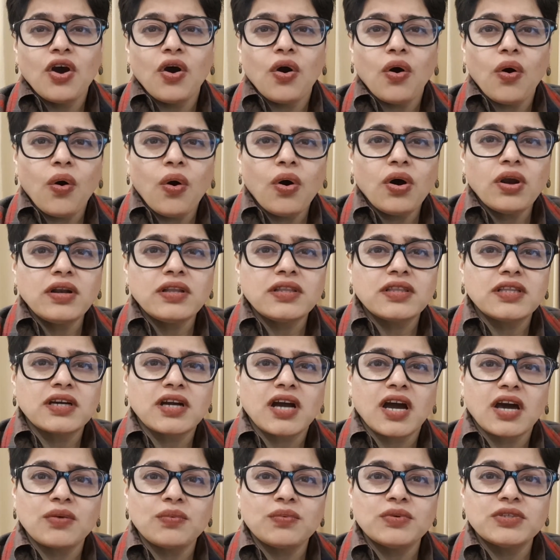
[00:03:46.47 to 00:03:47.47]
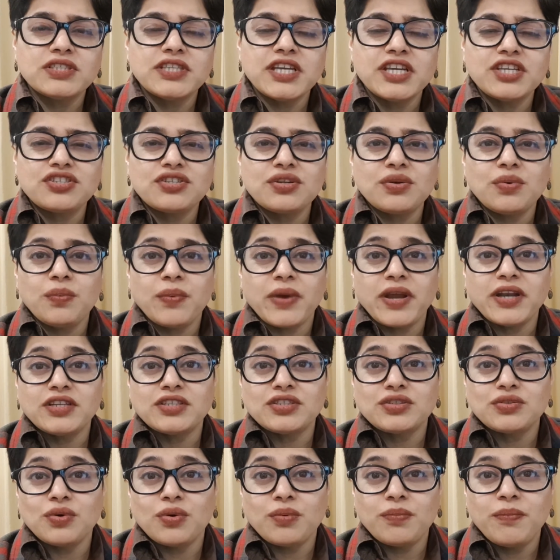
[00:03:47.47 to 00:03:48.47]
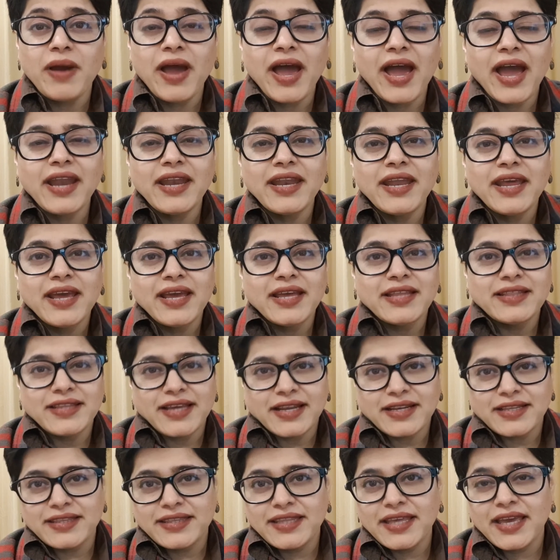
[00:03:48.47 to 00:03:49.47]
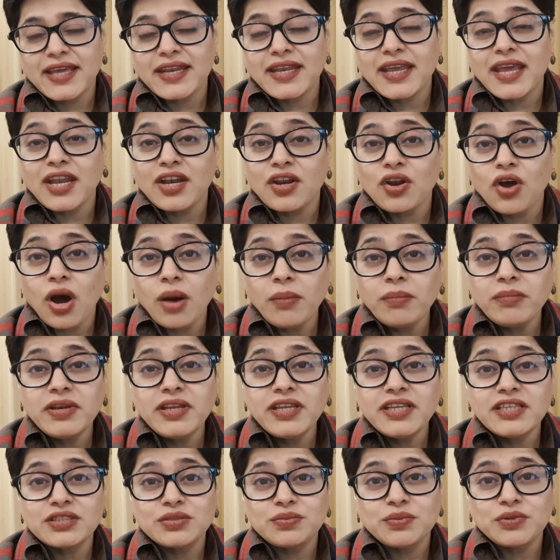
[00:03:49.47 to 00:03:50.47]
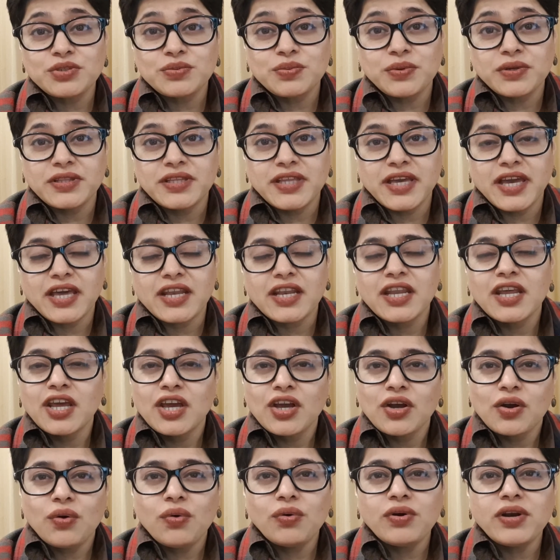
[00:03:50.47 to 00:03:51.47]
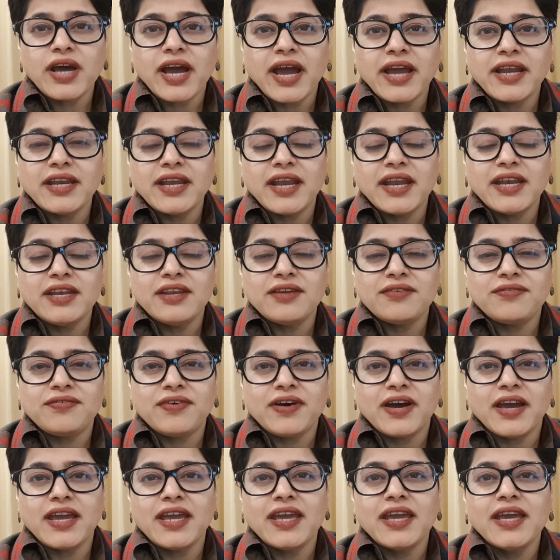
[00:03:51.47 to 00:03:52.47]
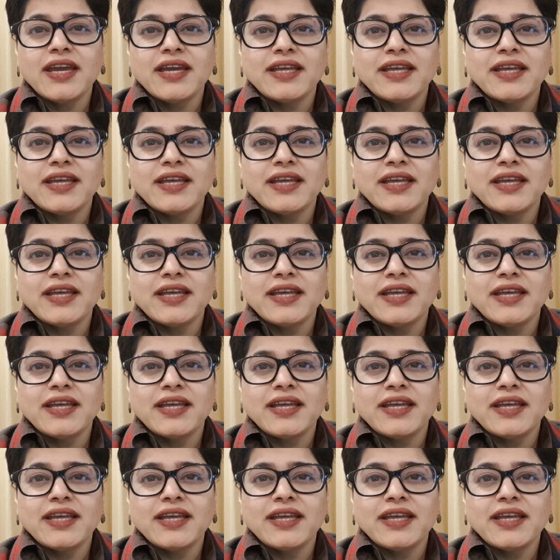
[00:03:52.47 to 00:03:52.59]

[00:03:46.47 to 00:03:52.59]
or the conversation went so bad that their anomalies which were there could identify